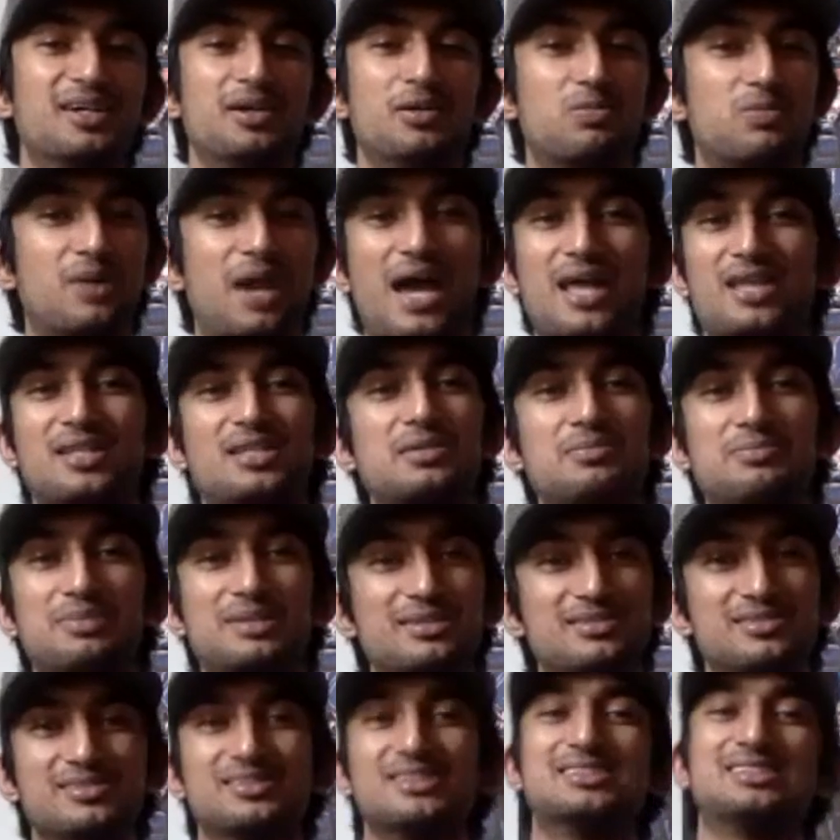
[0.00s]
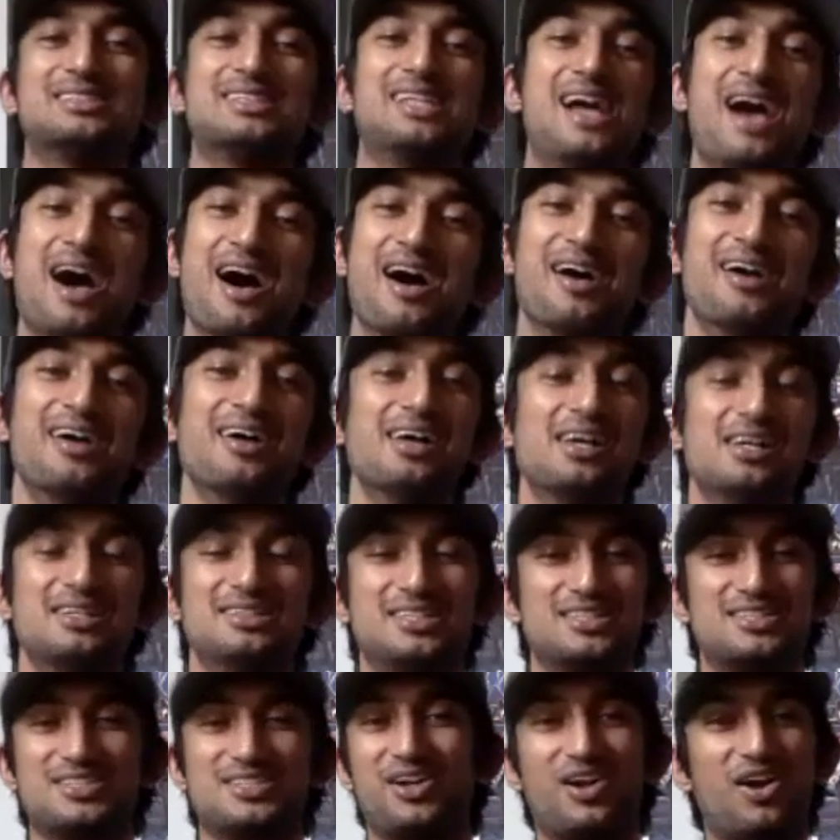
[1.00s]
Bradley Beal doesn't
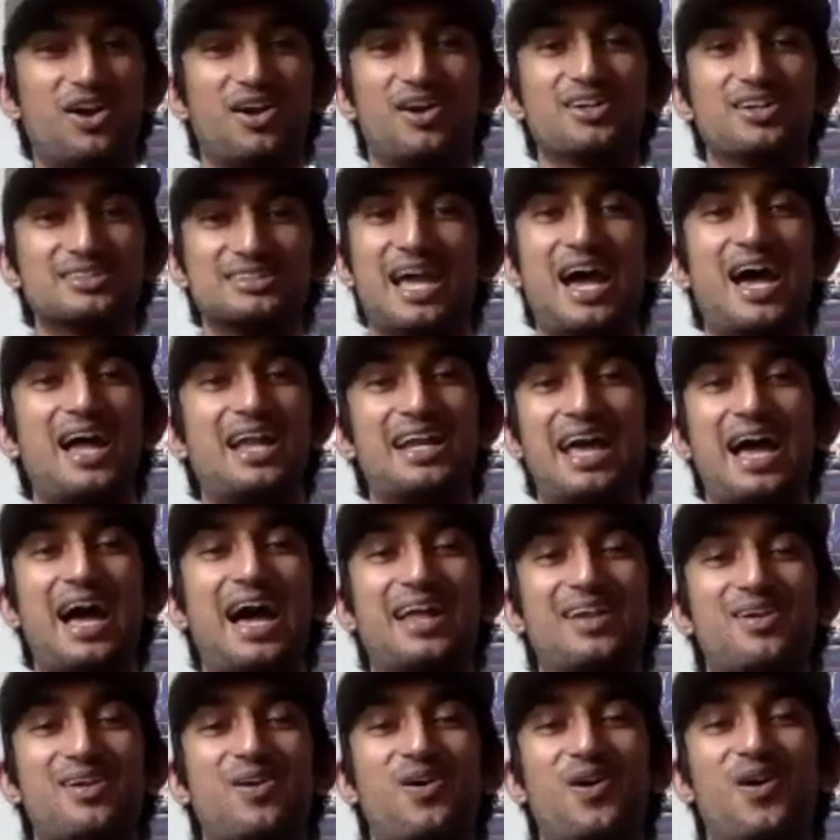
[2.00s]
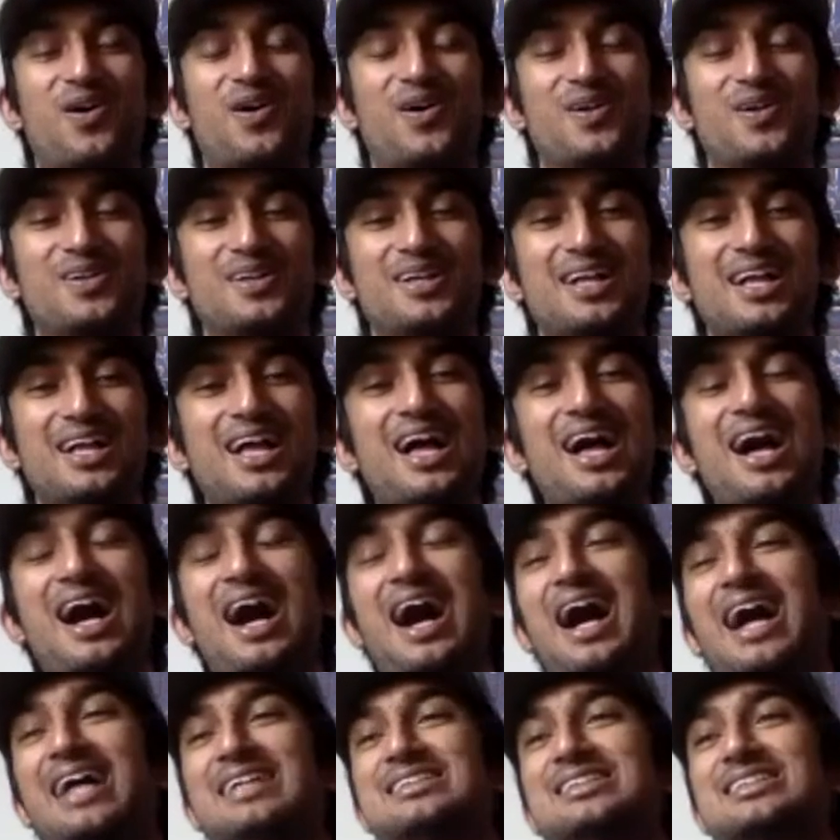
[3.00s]
hurt that at all.
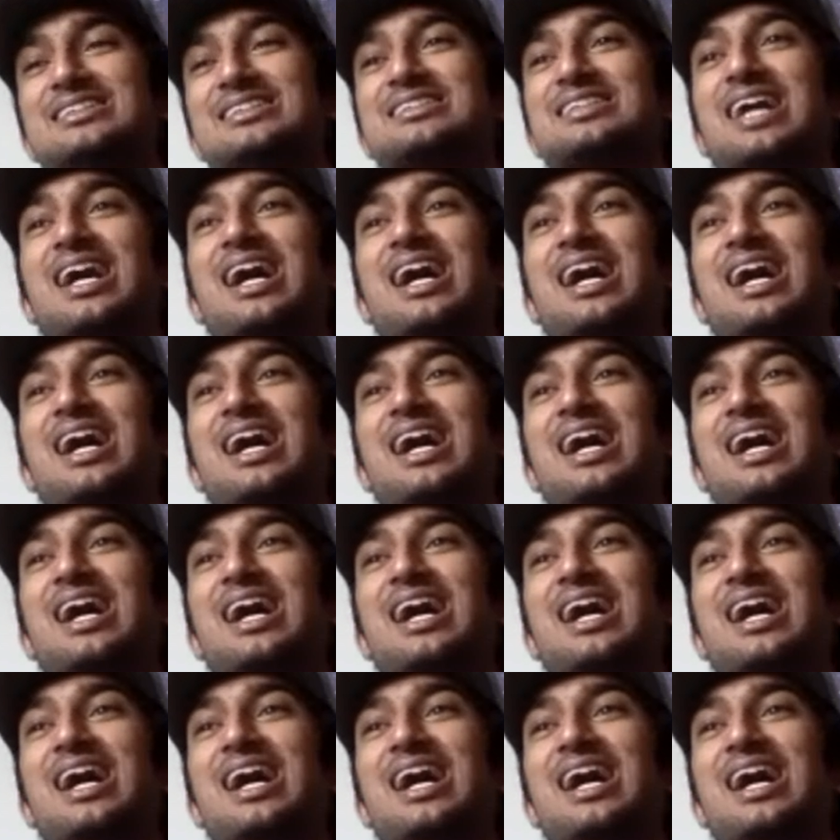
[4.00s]
I just